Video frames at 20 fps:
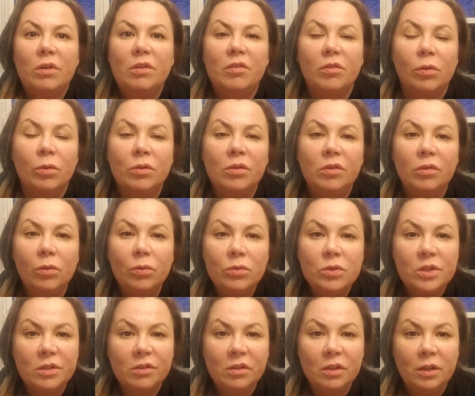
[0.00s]
So it's all
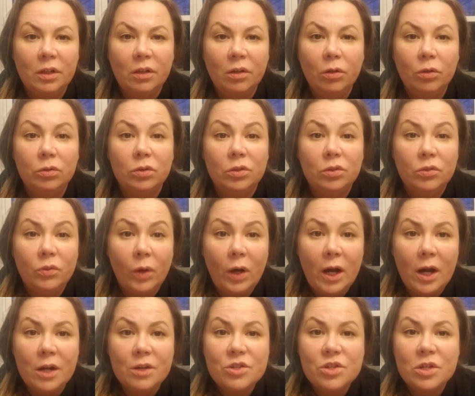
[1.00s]
just gonna go to
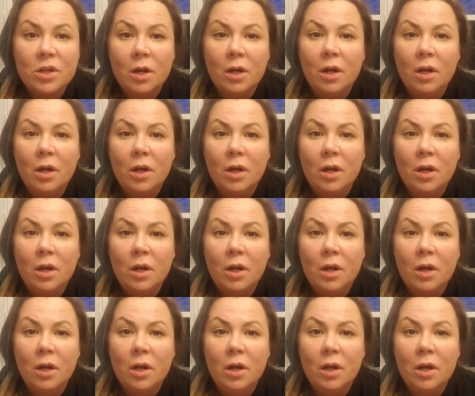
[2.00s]
trash.